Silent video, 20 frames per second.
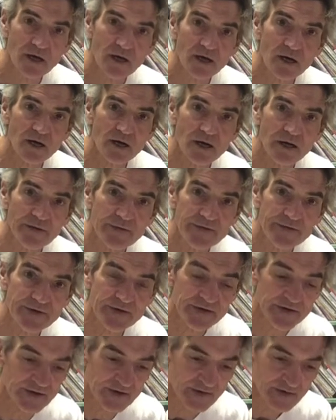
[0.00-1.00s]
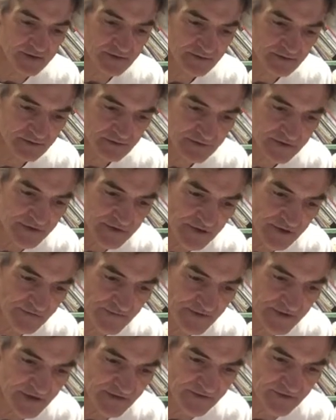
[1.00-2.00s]
on the
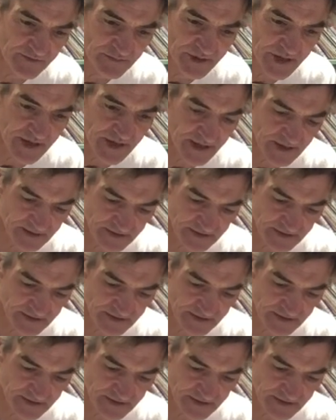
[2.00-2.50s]
surface of the plate,